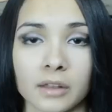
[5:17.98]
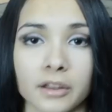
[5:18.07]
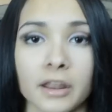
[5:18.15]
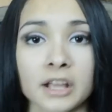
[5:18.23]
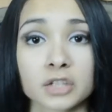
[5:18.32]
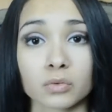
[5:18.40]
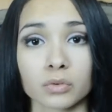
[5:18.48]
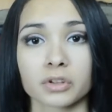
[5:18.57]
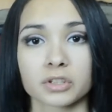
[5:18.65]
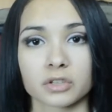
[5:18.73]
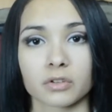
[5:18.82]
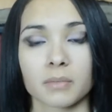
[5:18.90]
The next
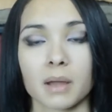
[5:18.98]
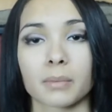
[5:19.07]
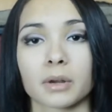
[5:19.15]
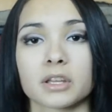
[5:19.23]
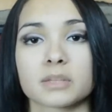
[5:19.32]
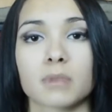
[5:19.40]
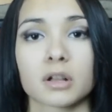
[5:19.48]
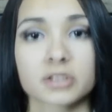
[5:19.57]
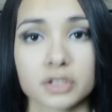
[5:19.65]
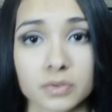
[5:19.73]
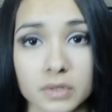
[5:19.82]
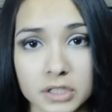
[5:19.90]
ruling to remember is
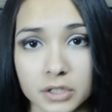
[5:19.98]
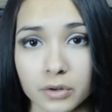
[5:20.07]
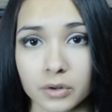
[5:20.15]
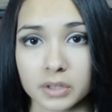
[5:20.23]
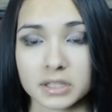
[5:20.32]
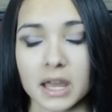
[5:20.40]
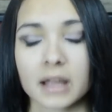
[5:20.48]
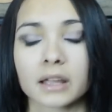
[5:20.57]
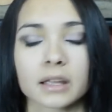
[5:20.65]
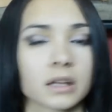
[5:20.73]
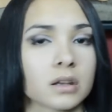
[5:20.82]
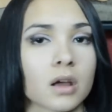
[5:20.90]
monsters with 0
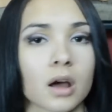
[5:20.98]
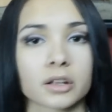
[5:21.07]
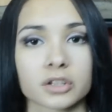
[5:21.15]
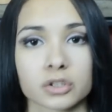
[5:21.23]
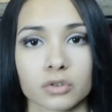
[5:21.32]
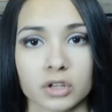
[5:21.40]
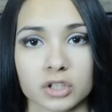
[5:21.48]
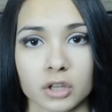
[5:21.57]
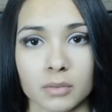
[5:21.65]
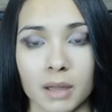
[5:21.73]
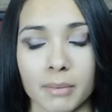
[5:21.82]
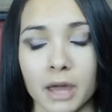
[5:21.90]
attack cannot destroy each
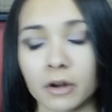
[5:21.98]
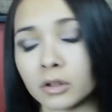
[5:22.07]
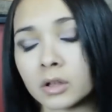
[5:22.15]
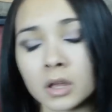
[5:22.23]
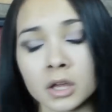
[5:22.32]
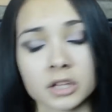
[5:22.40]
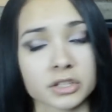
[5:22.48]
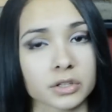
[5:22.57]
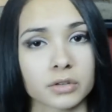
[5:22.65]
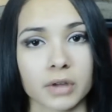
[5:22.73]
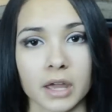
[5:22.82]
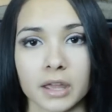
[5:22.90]
other by battle,
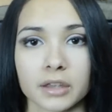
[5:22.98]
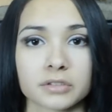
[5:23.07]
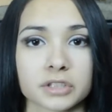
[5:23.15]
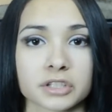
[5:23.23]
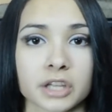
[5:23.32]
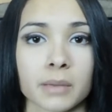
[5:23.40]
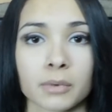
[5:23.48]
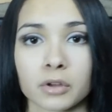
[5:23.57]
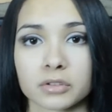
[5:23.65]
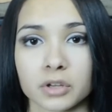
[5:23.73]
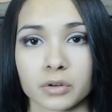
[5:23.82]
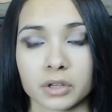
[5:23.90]
so you can't use a
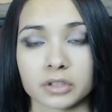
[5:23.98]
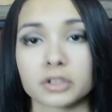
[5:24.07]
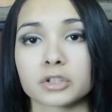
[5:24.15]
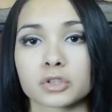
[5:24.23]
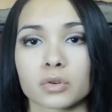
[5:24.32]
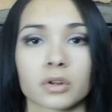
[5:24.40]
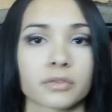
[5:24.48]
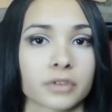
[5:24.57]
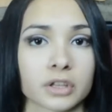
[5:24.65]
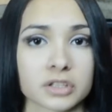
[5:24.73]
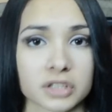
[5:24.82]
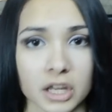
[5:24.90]
Scapegoat token to destroy a
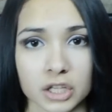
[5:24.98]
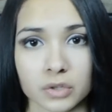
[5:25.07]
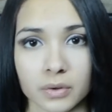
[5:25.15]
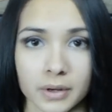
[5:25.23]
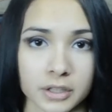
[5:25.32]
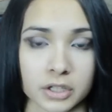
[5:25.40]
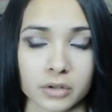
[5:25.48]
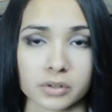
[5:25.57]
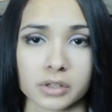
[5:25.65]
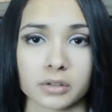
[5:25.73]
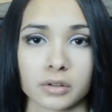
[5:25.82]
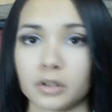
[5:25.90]
Fiend Sanctuary
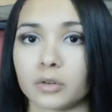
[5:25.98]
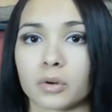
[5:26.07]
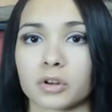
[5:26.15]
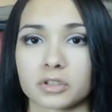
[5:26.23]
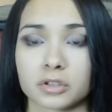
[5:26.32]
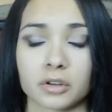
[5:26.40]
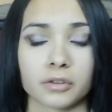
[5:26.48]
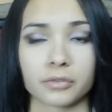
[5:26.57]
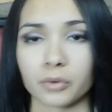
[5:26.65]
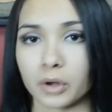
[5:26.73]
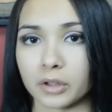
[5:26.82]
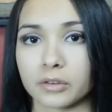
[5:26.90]
token in order to
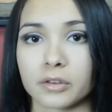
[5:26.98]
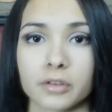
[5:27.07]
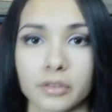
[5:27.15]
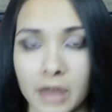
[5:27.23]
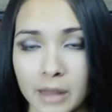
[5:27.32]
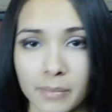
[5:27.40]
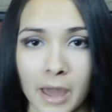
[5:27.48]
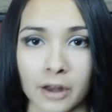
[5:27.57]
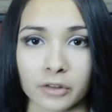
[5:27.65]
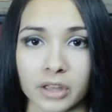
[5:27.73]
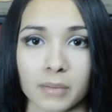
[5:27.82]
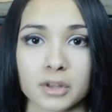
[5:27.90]
avoid that
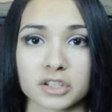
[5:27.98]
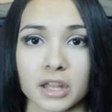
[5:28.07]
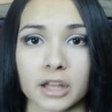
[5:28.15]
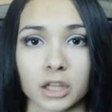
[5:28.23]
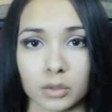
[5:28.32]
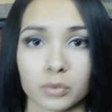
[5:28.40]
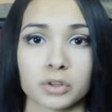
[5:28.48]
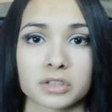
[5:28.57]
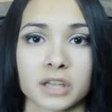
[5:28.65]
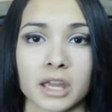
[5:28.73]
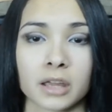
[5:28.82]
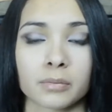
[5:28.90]
battle damage that you
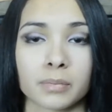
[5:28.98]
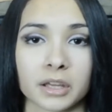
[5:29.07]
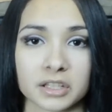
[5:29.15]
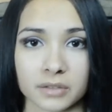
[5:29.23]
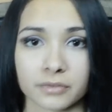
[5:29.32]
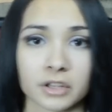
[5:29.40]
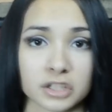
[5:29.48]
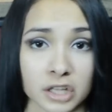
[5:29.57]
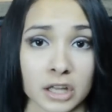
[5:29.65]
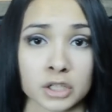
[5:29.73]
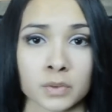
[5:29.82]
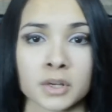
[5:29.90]
would take because of Fiend
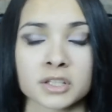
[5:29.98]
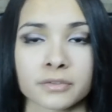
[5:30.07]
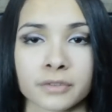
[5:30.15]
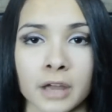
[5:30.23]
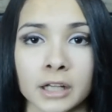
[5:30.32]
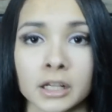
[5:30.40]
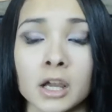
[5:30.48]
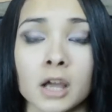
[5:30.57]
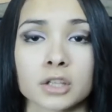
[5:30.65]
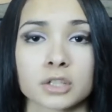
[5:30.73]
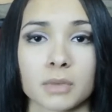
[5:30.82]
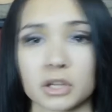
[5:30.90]
Sanctuary's effect,
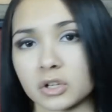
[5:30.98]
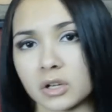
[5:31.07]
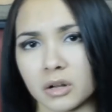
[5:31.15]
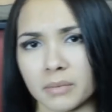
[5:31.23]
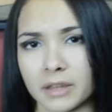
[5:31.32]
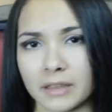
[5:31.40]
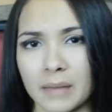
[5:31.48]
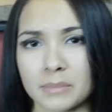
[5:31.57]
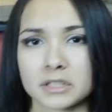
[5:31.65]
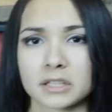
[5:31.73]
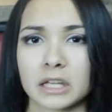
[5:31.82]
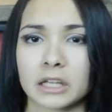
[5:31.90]
so make sure you don't make that
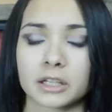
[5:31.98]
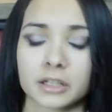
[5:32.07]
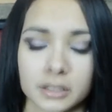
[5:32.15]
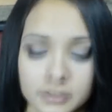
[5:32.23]
mistake.